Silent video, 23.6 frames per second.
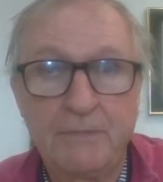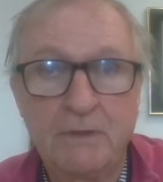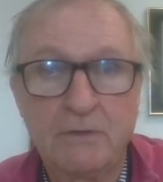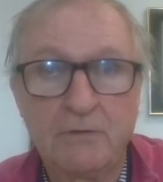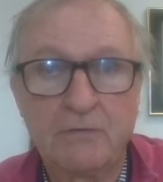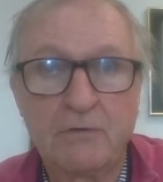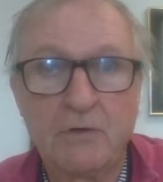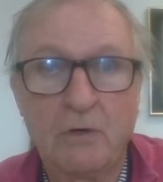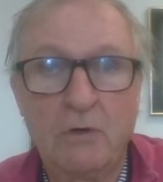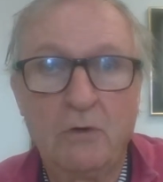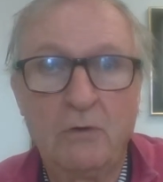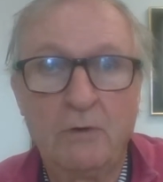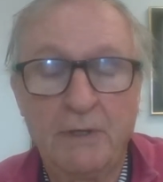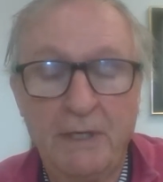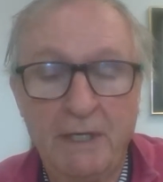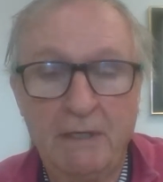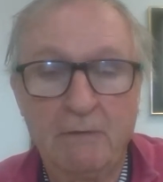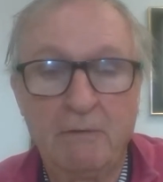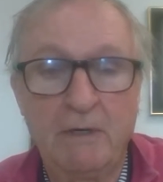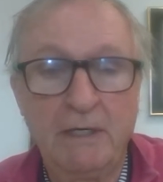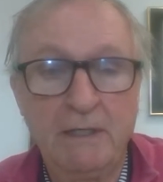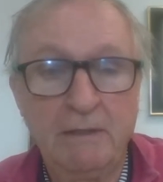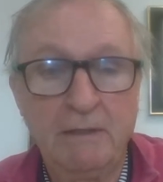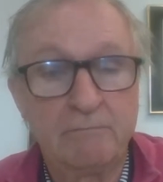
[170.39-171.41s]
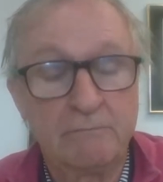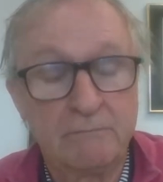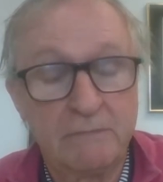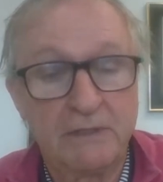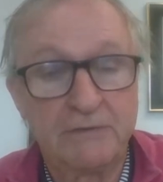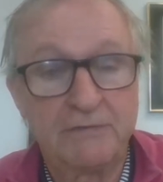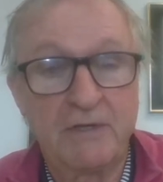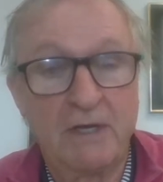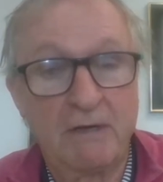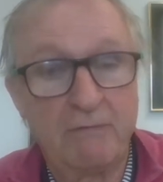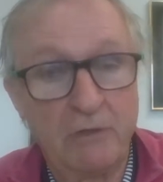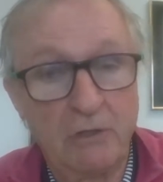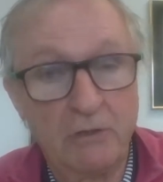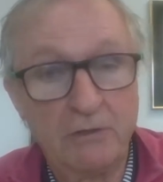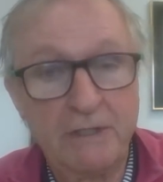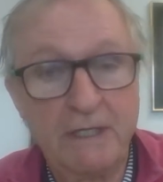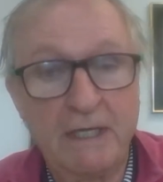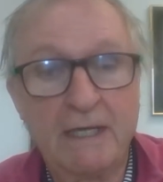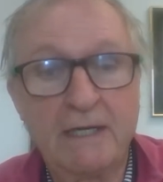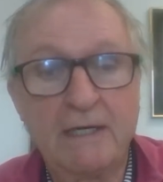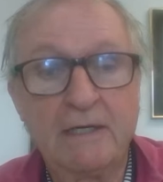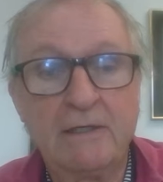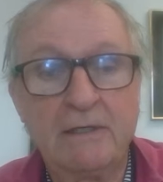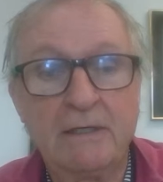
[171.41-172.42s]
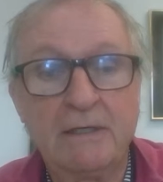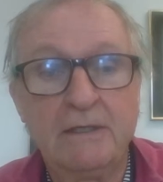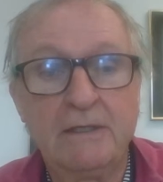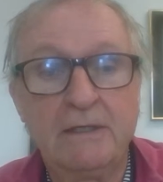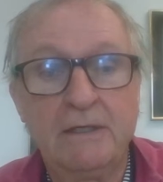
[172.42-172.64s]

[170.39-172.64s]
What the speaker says: So anyway, let's have a look at it.